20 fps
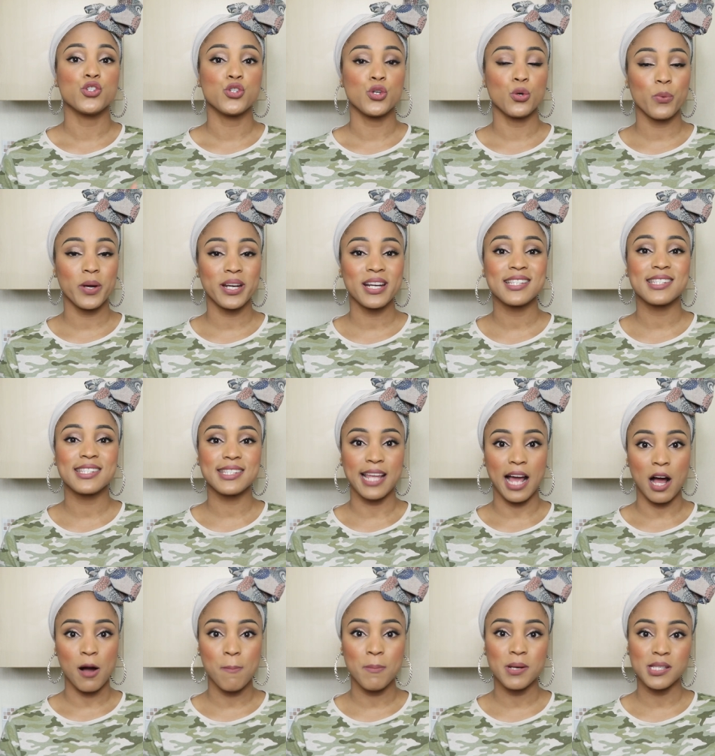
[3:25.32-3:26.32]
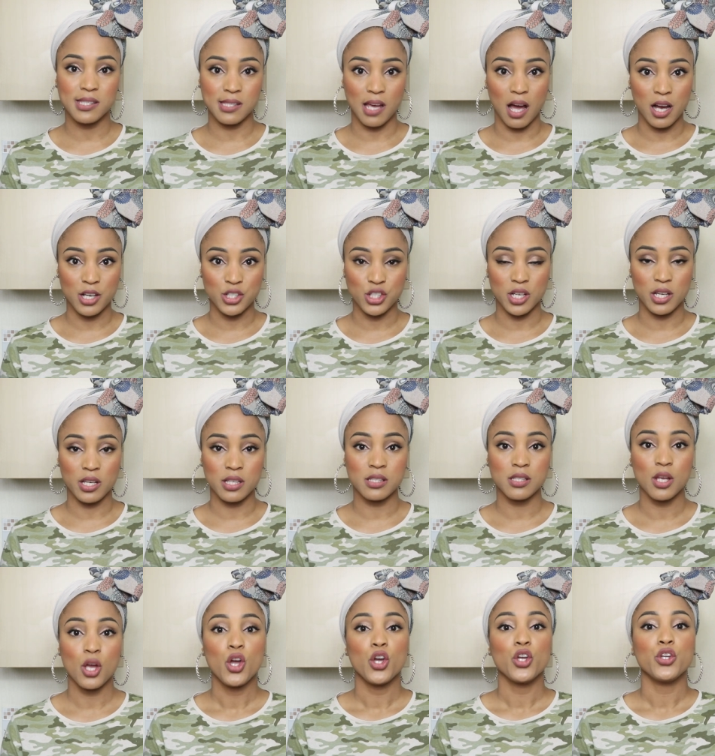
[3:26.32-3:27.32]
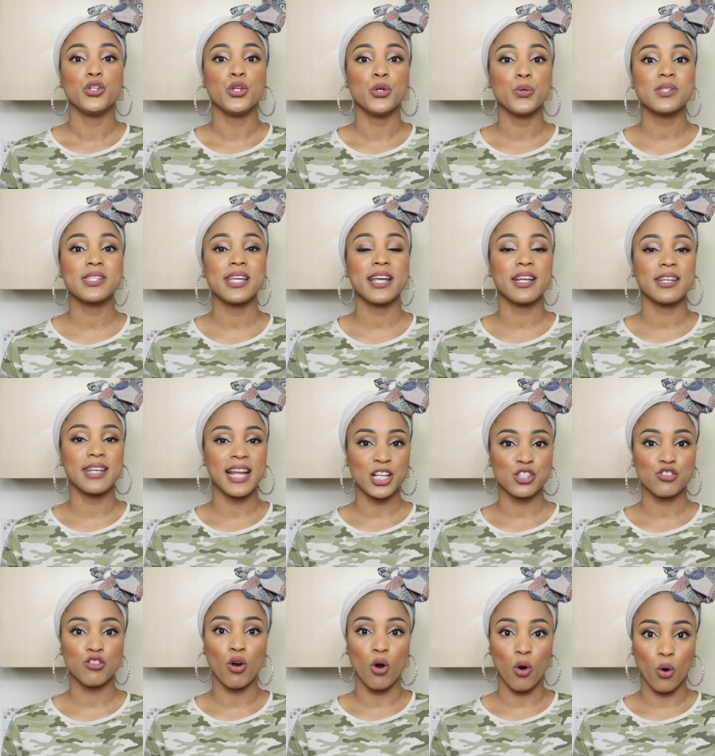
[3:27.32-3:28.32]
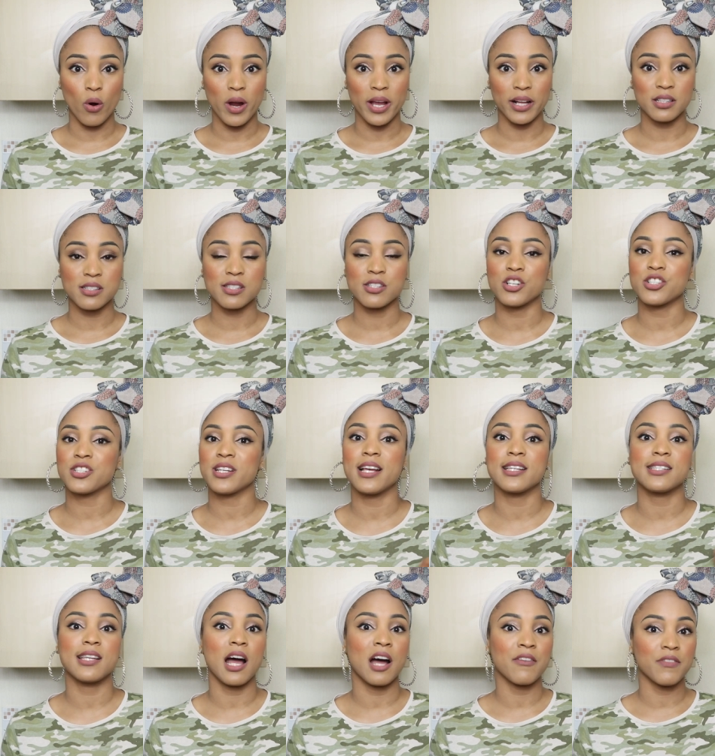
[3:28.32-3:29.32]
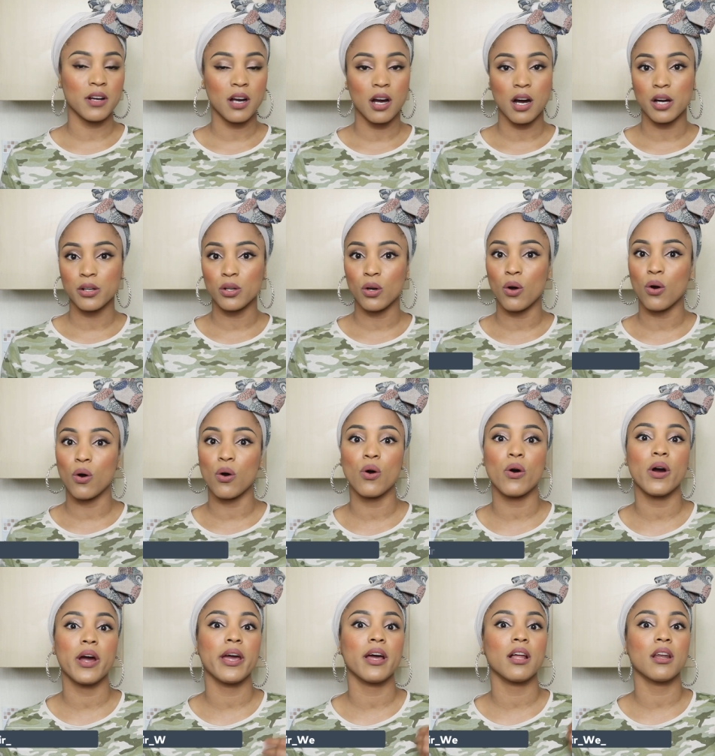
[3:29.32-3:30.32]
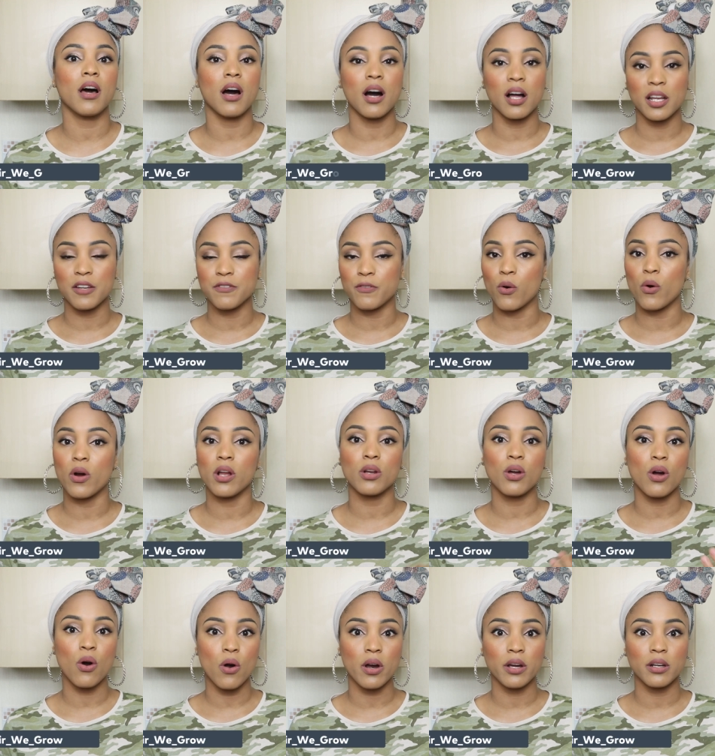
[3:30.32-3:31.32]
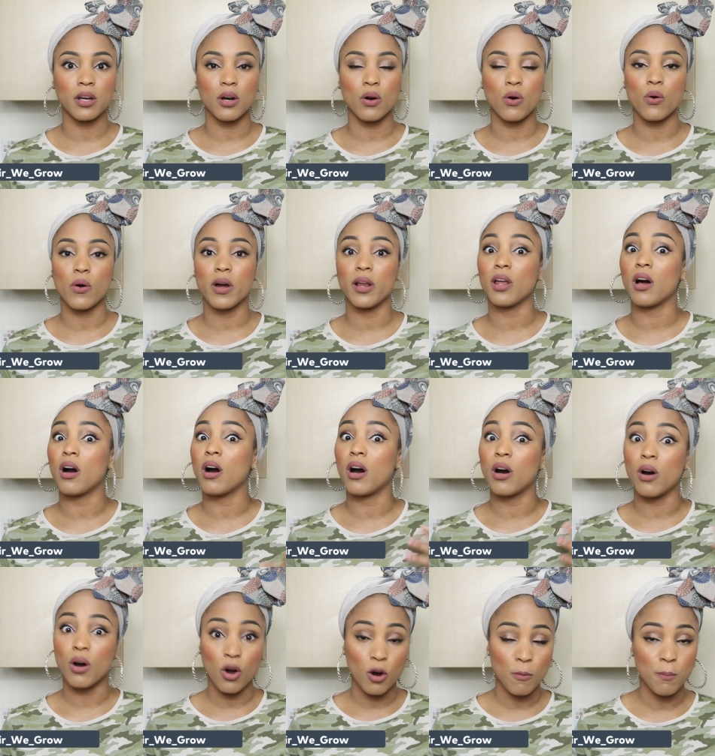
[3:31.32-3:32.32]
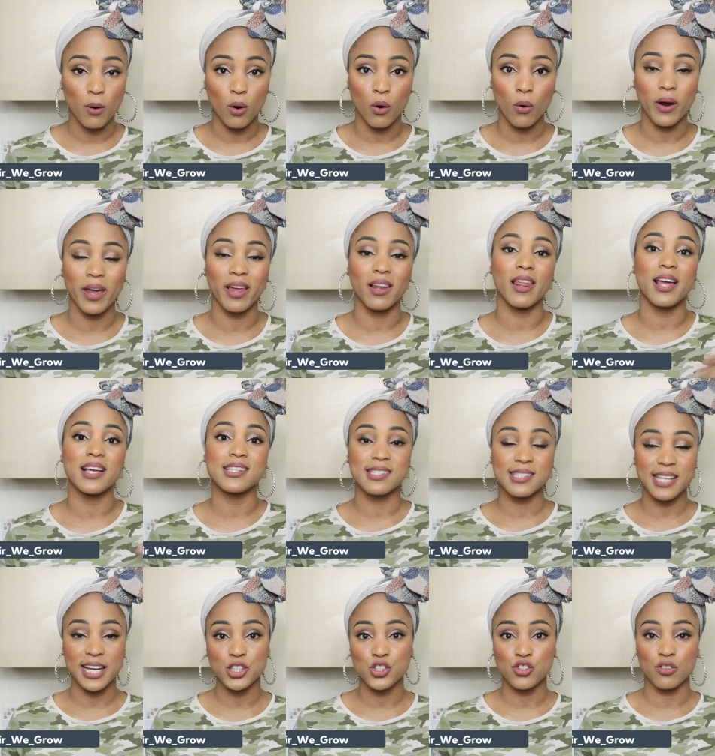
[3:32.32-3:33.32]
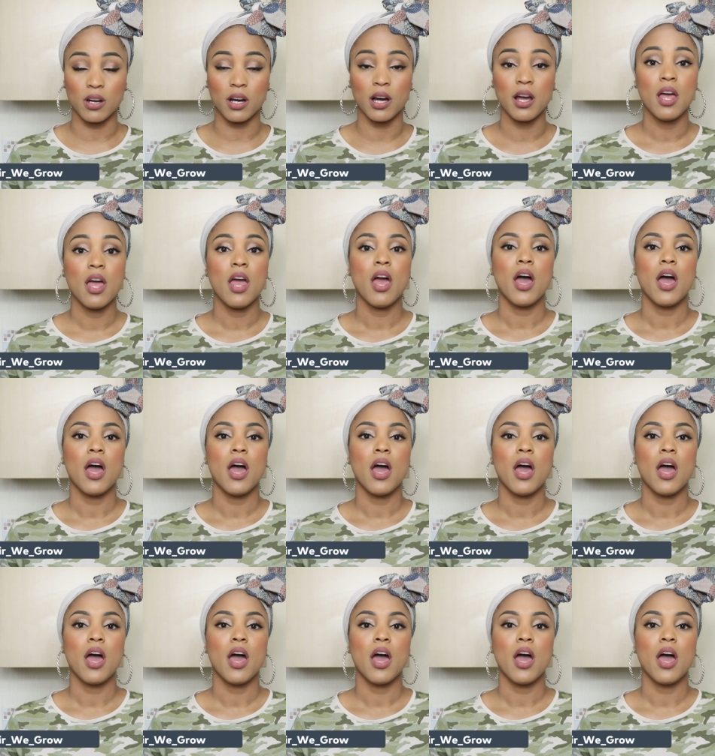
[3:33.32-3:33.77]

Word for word: doing scalp massages, Using natural oils such as avocado oil, olive oil, coconut oil, jojoba oil, etc.